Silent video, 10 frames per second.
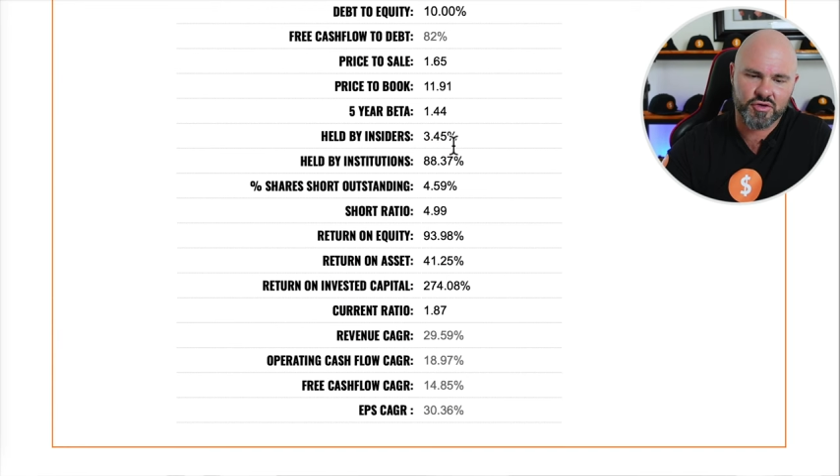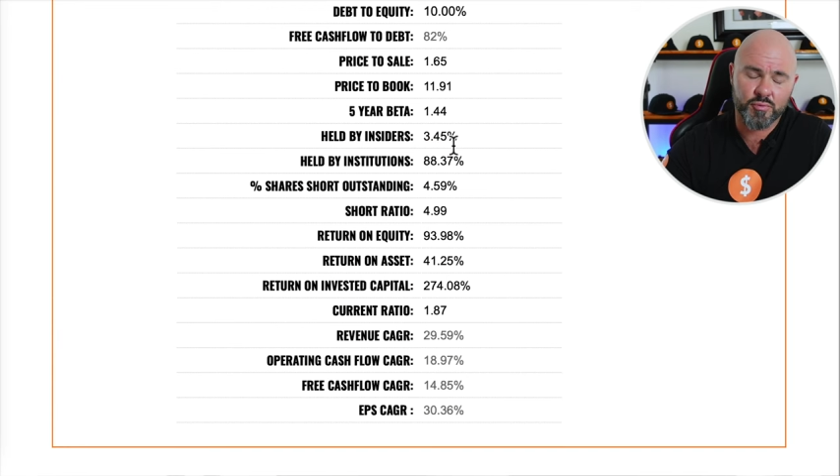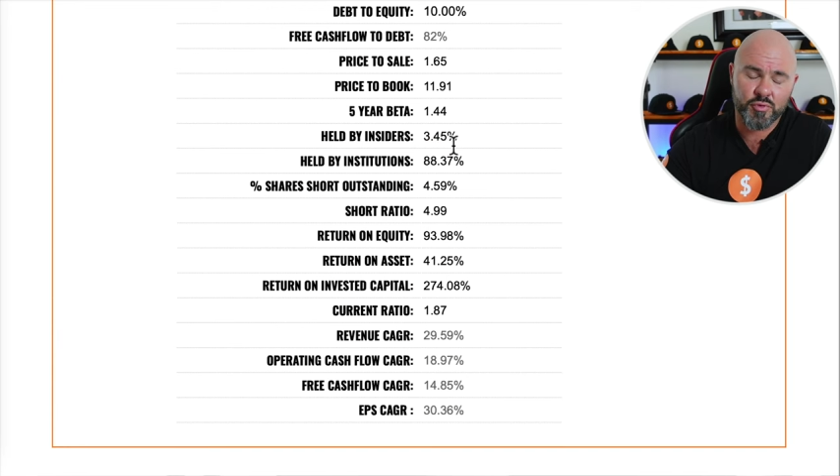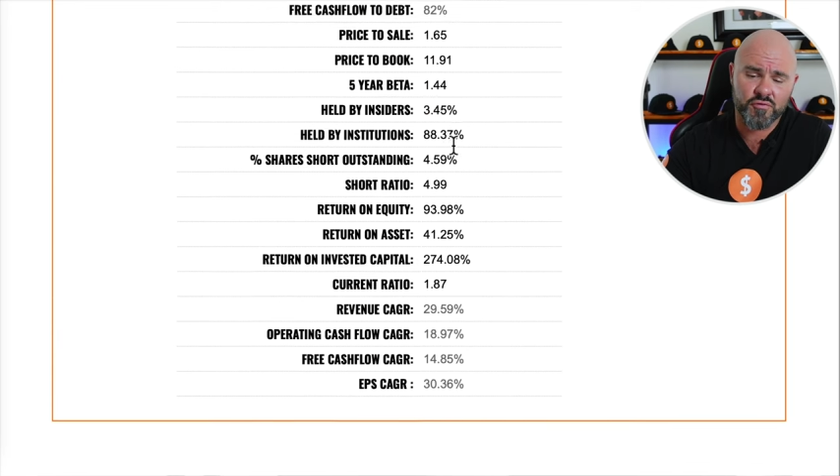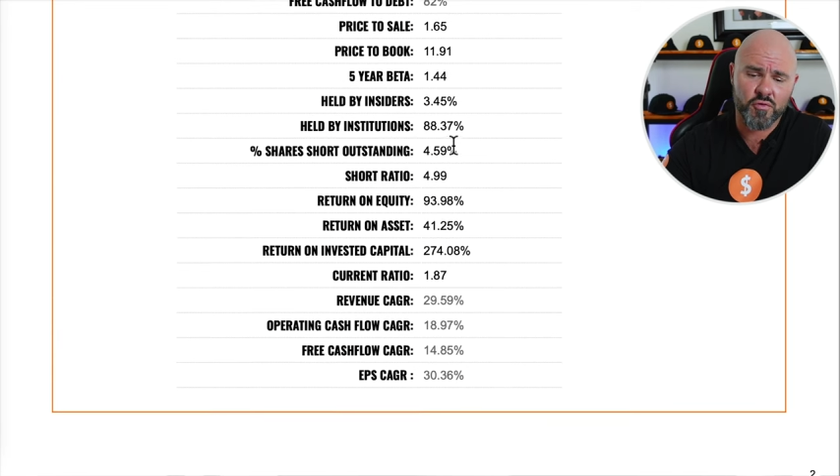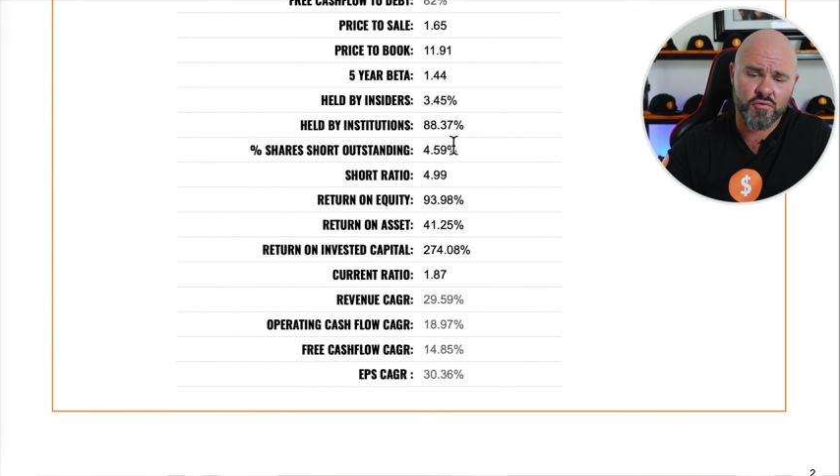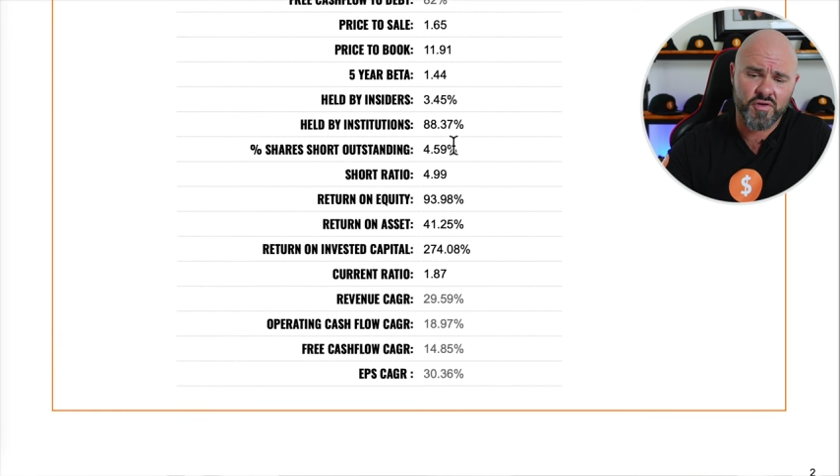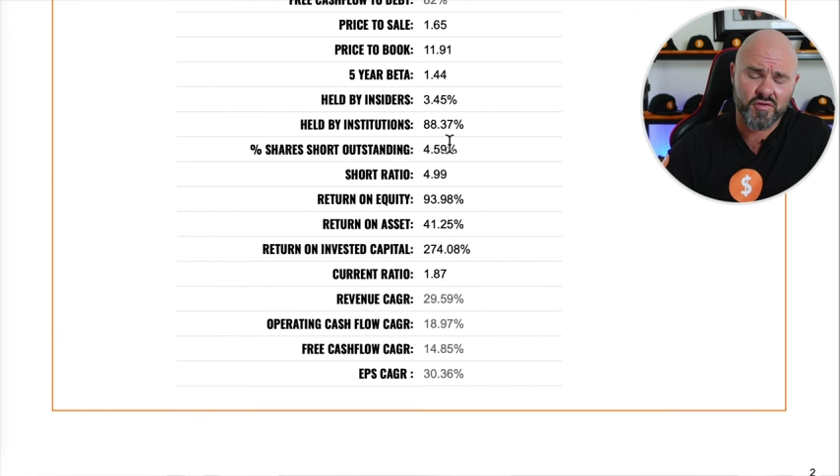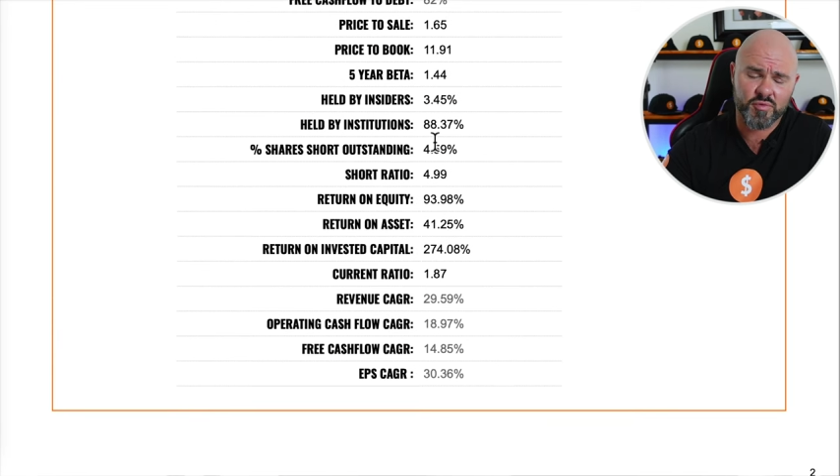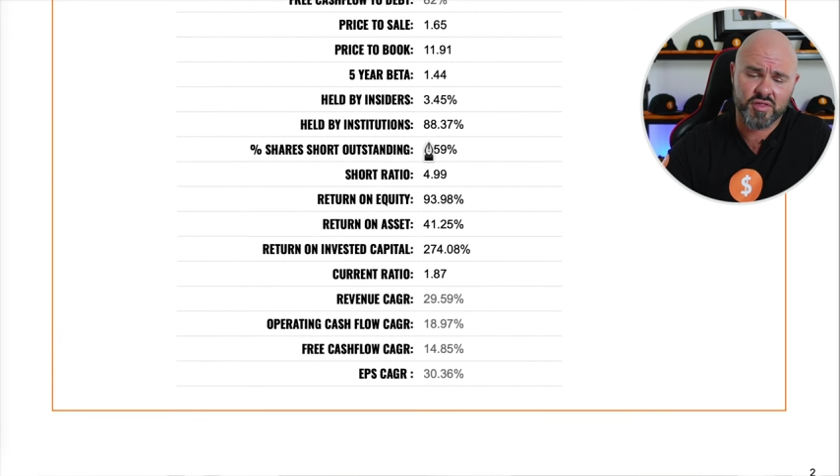
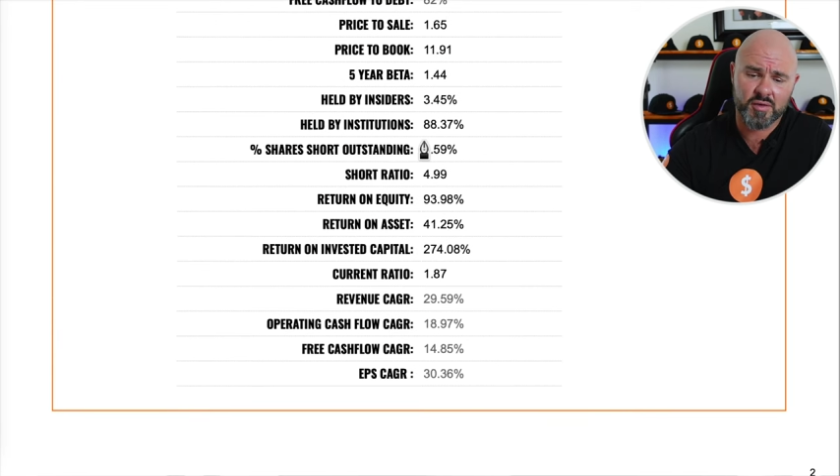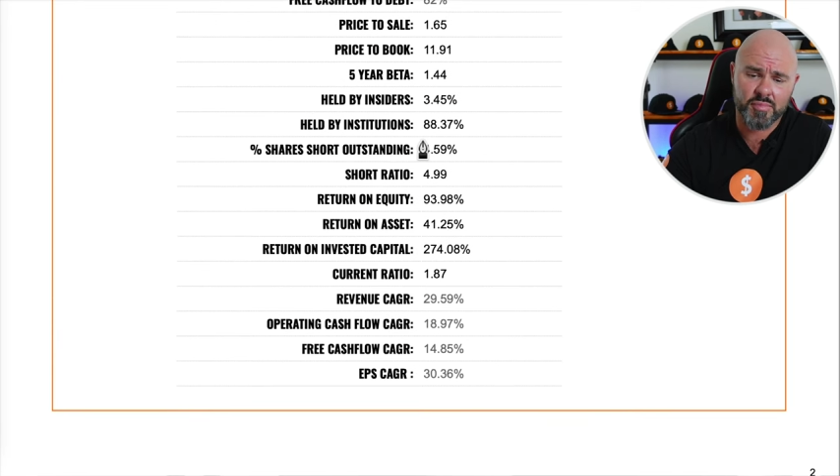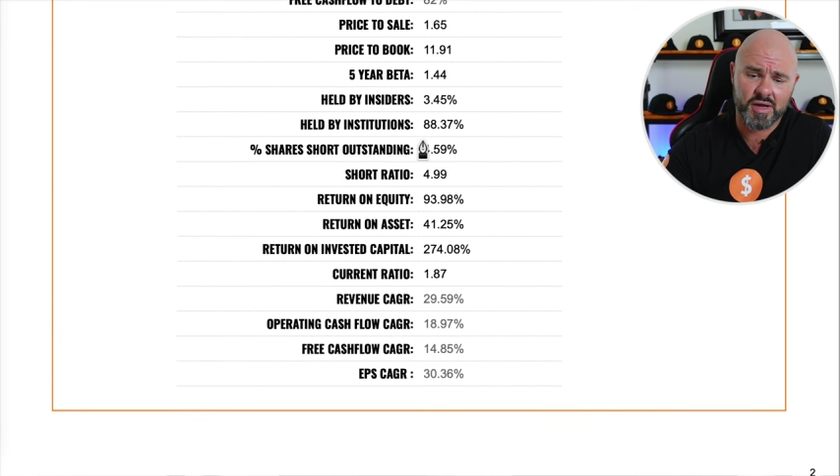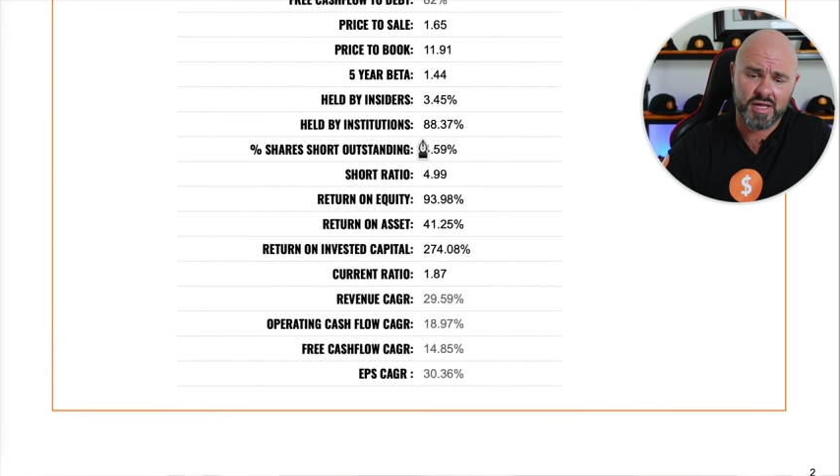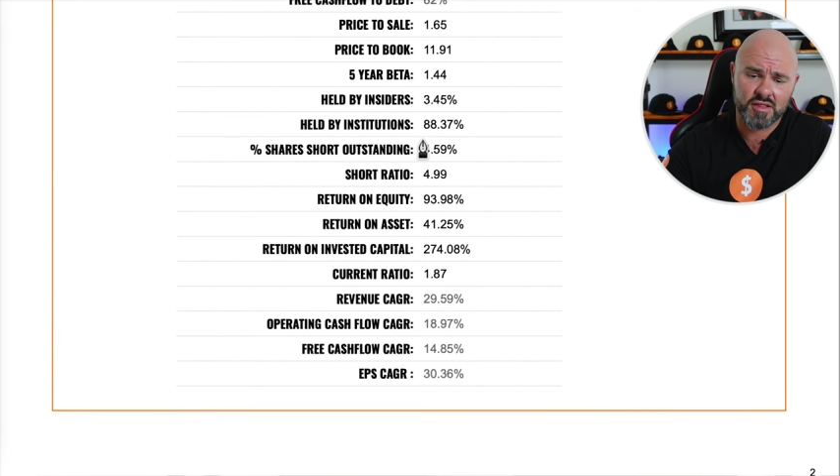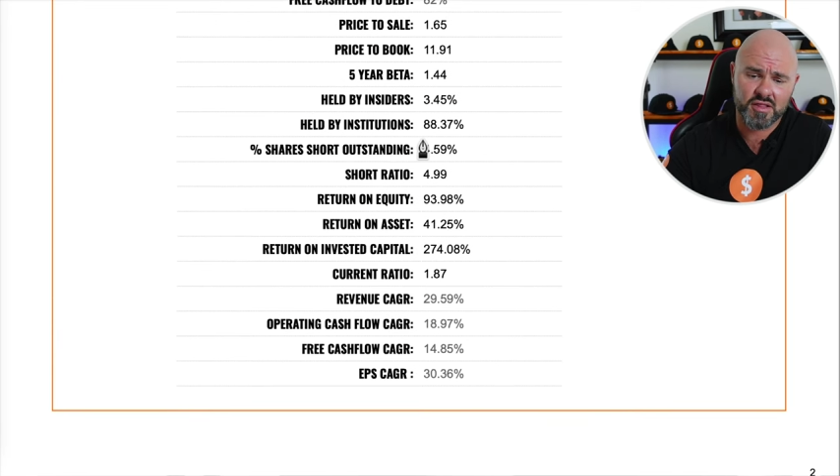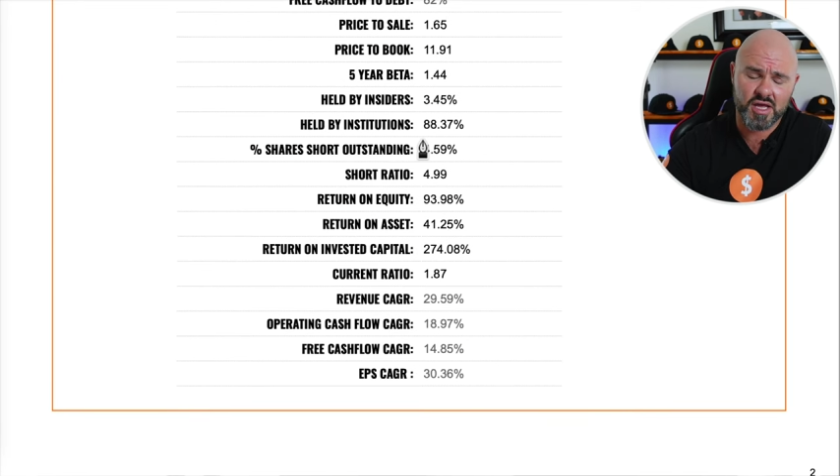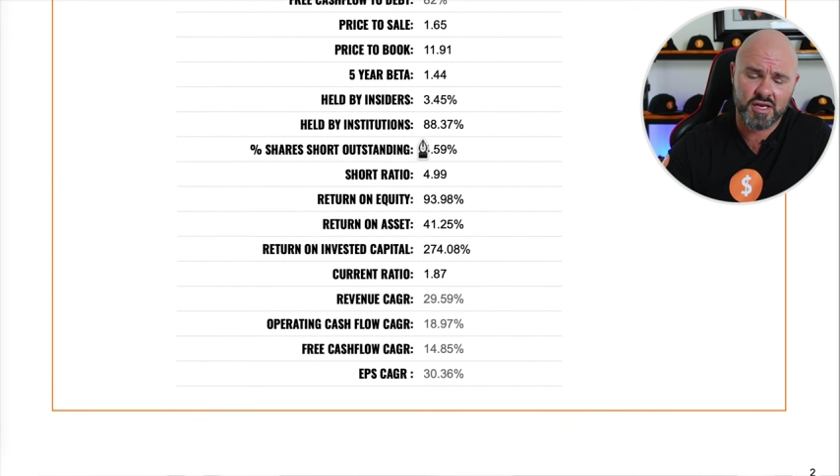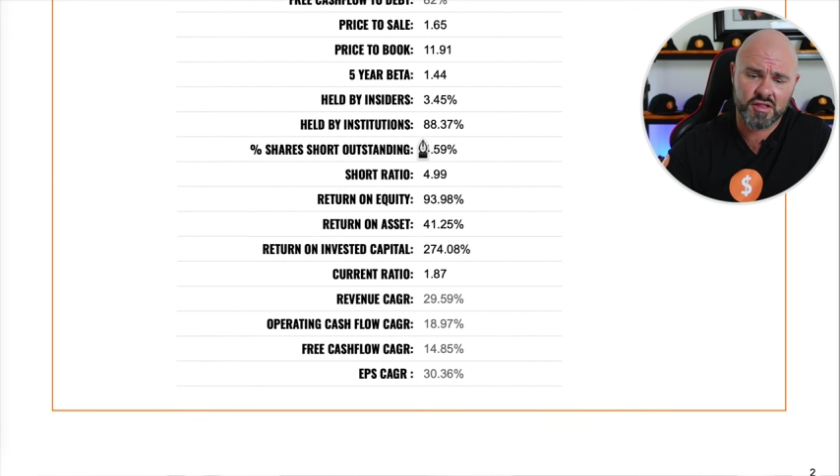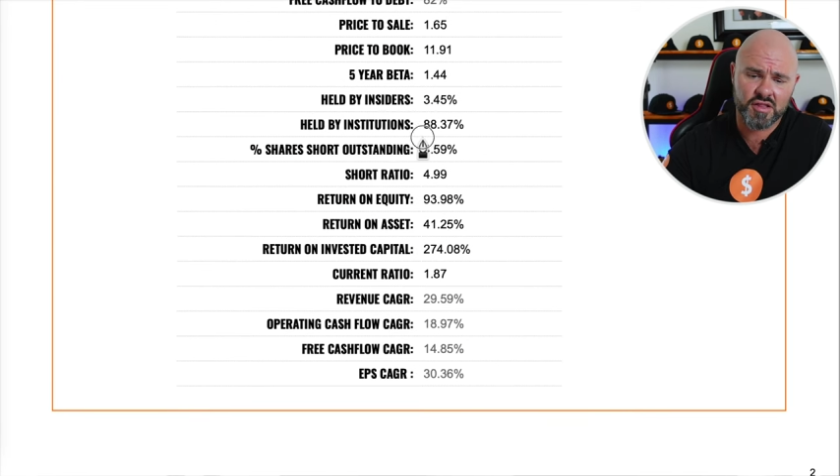3.45% uh, by
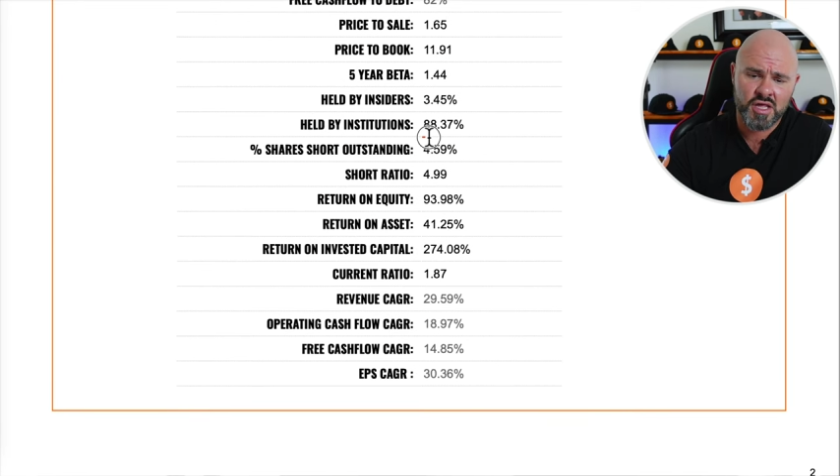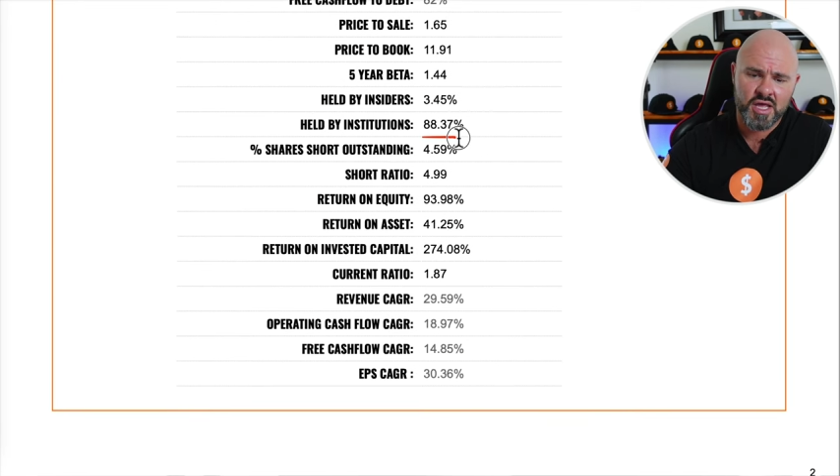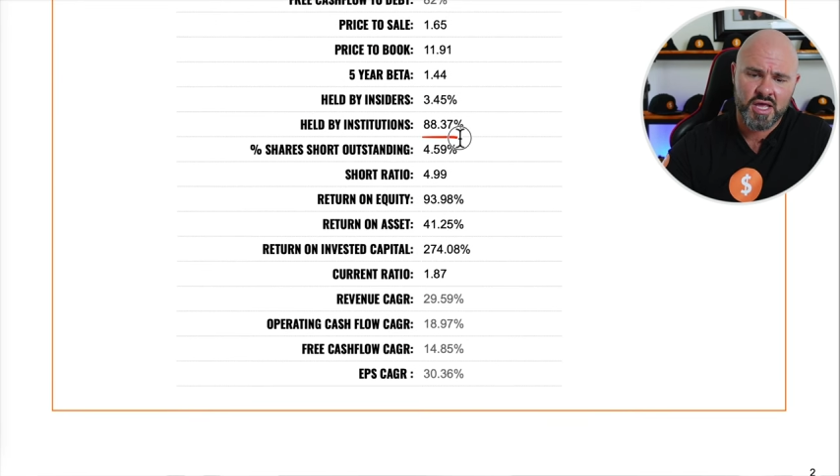insiders